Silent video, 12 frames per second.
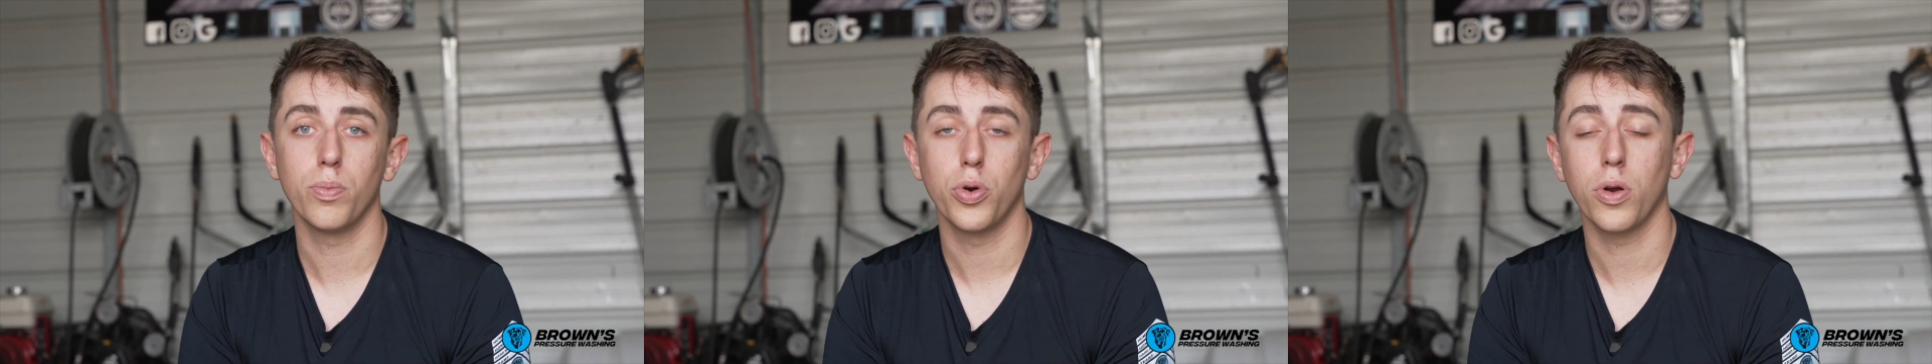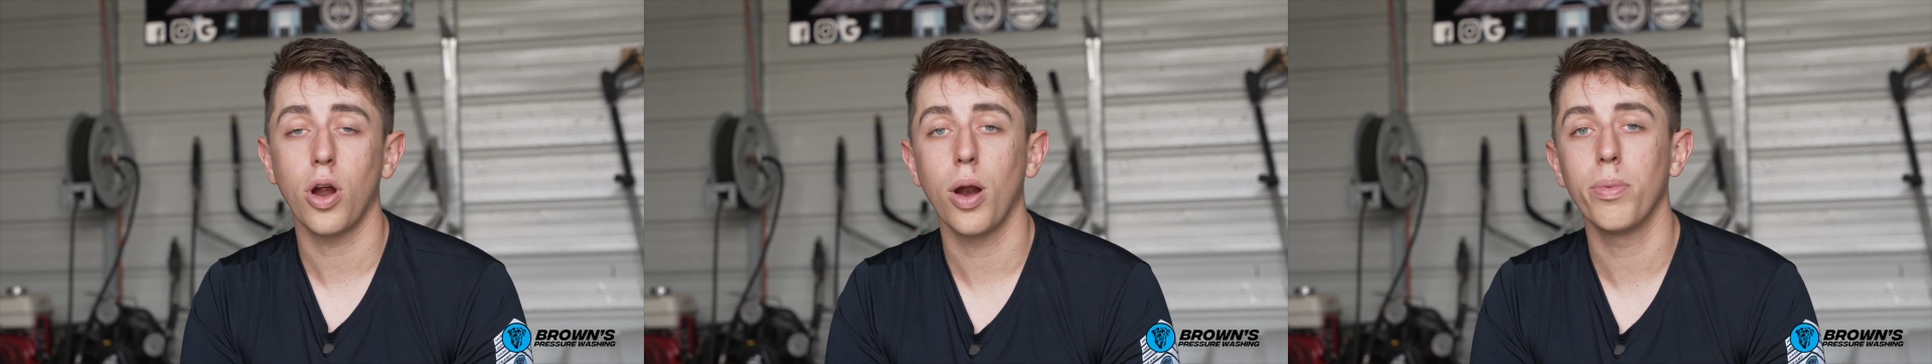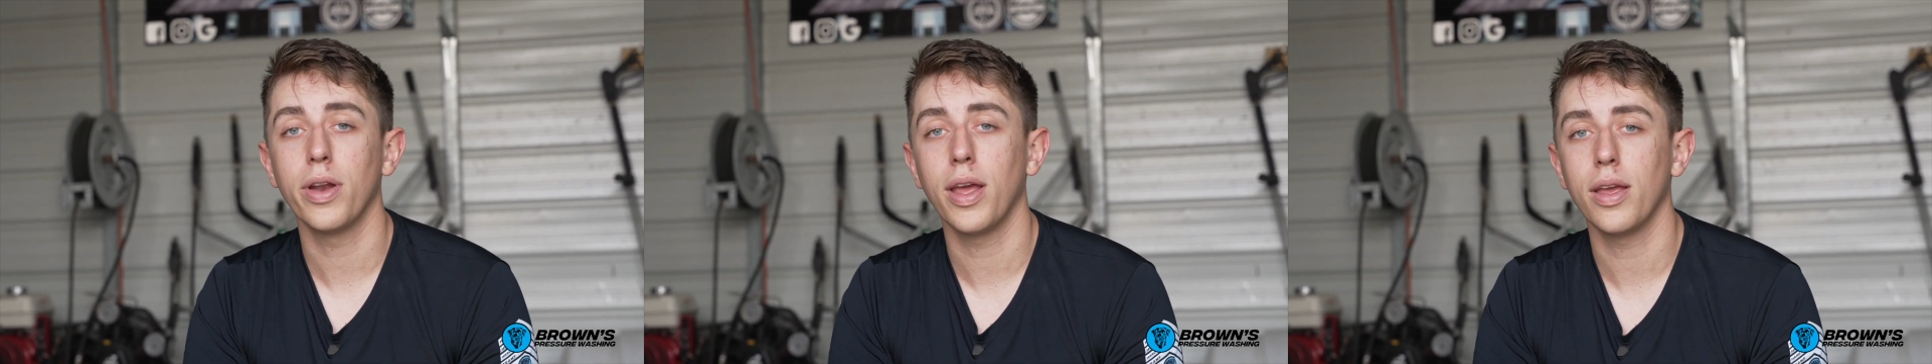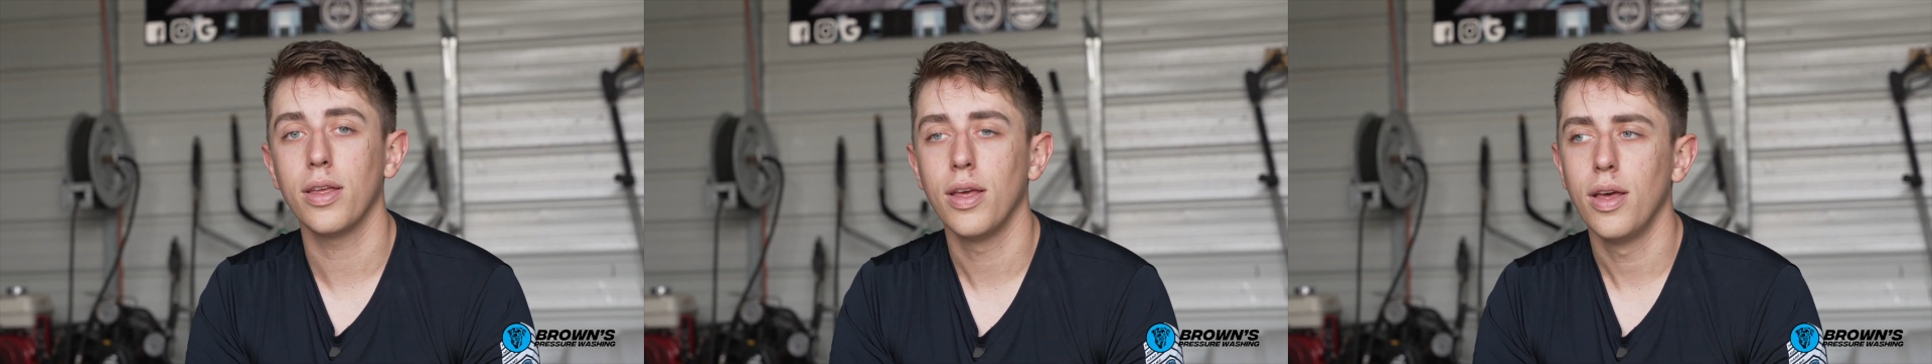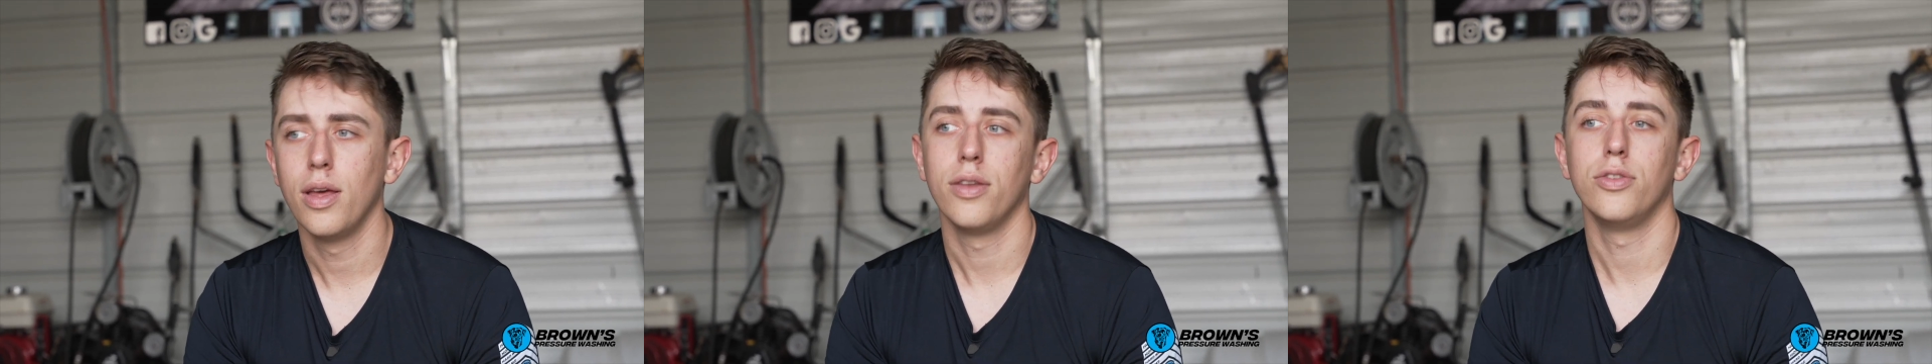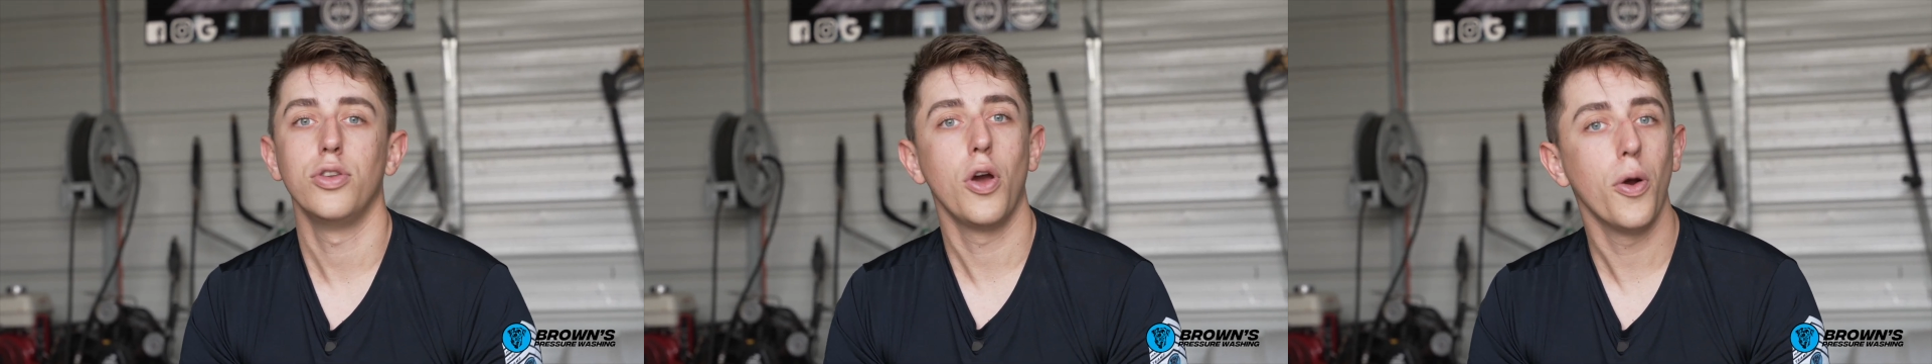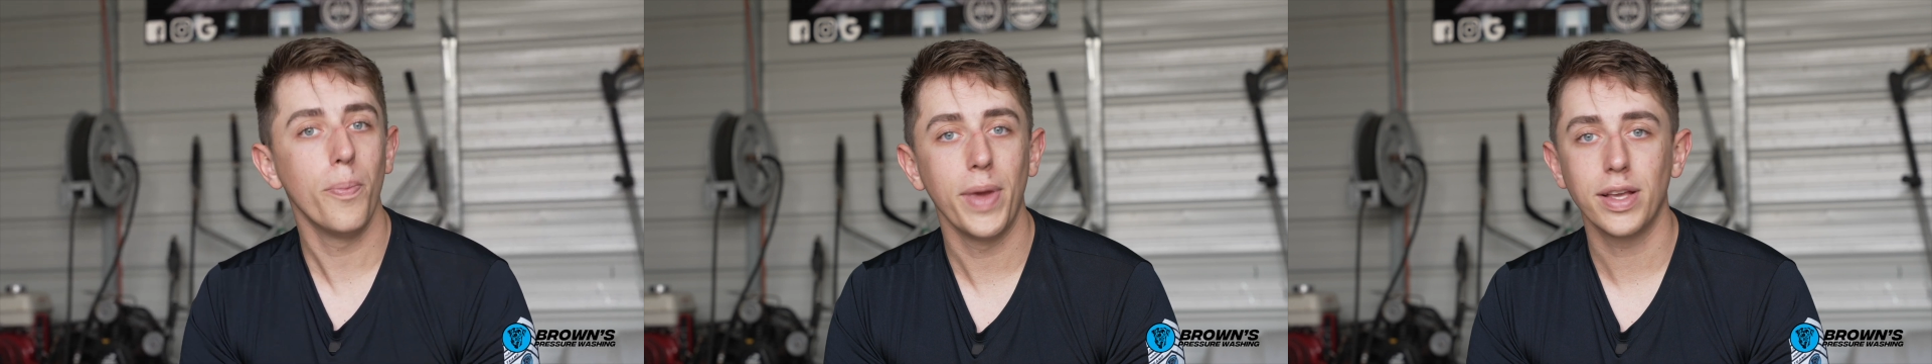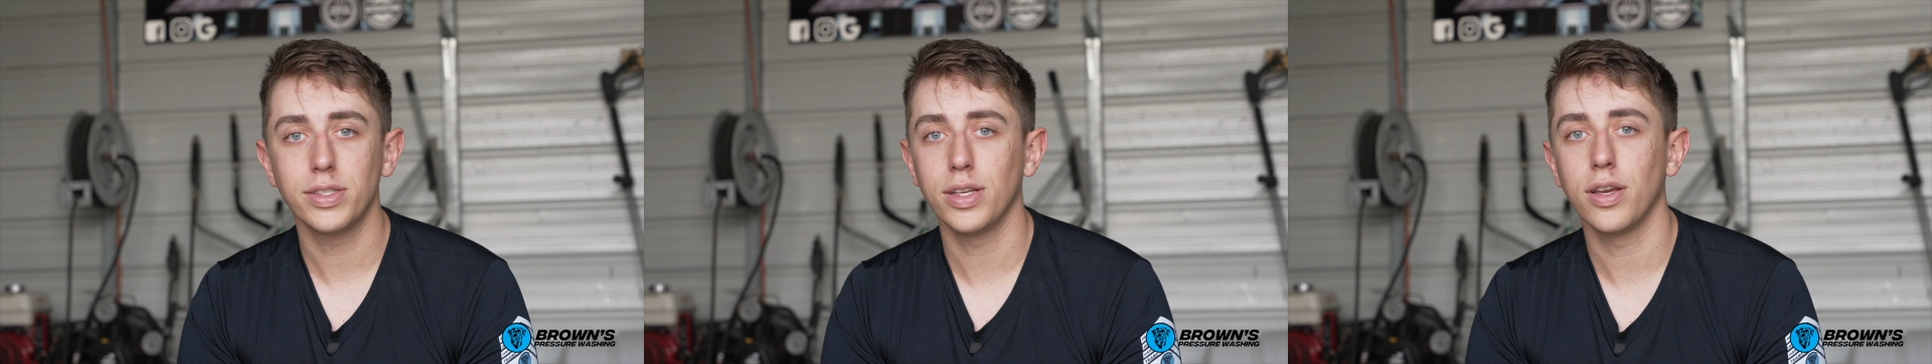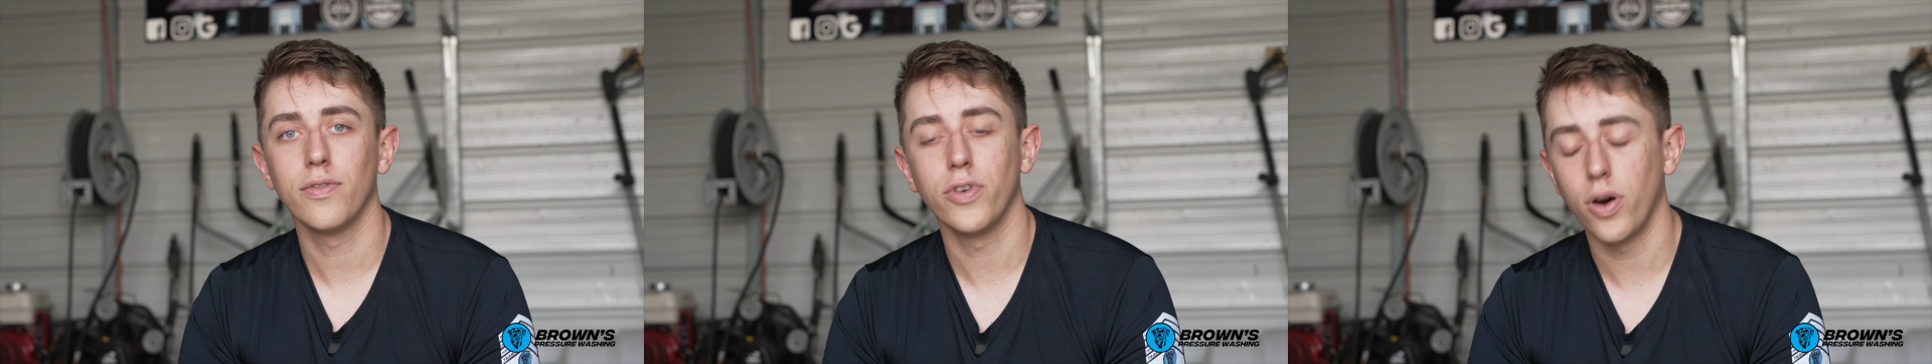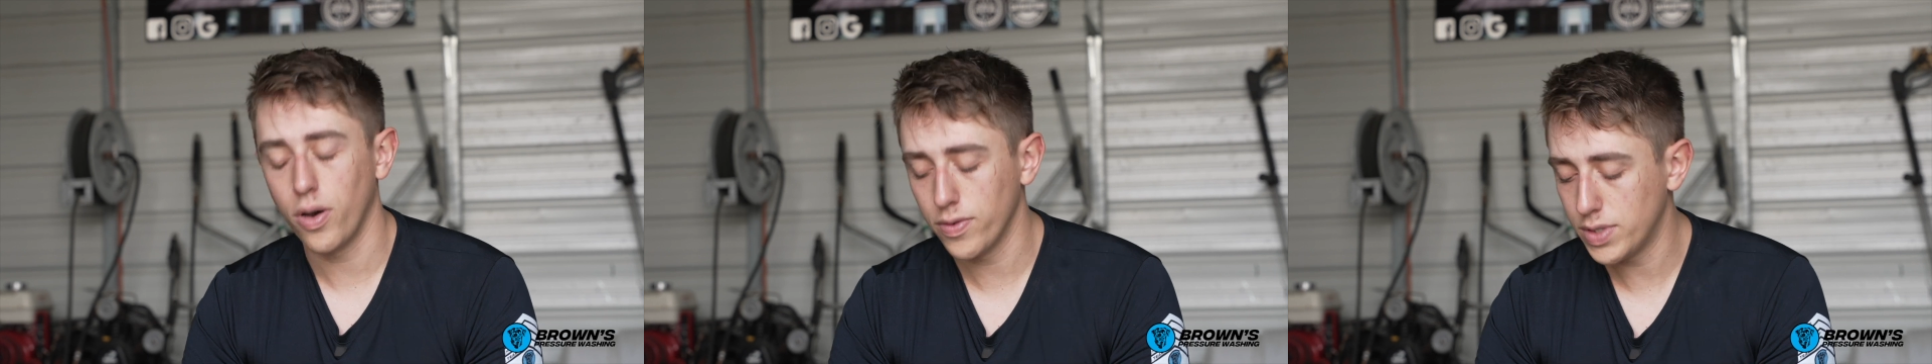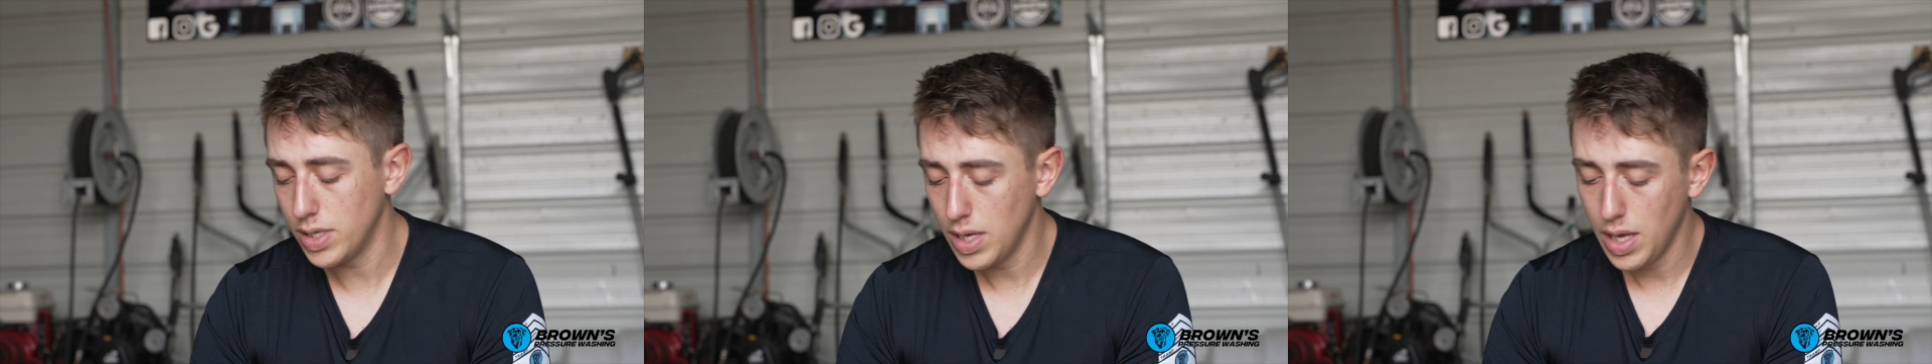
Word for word: procarbonate. No mixing involved.